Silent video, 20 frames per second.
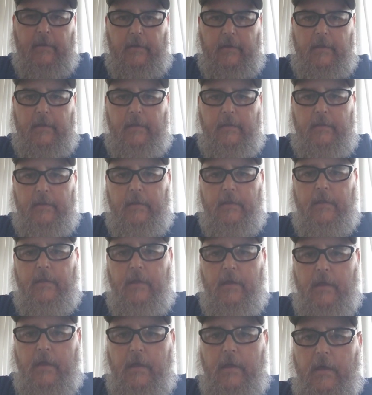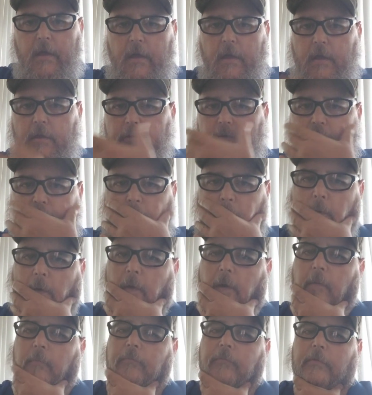I just woke
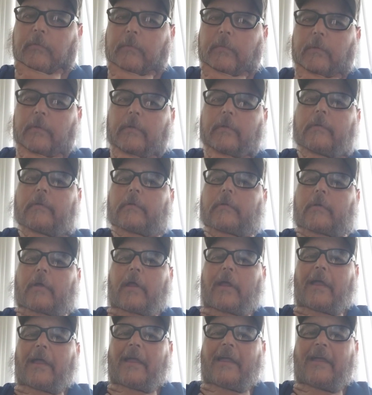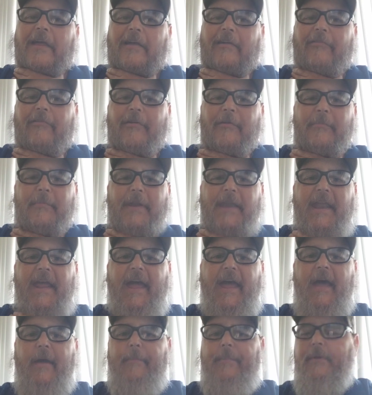up from a nap.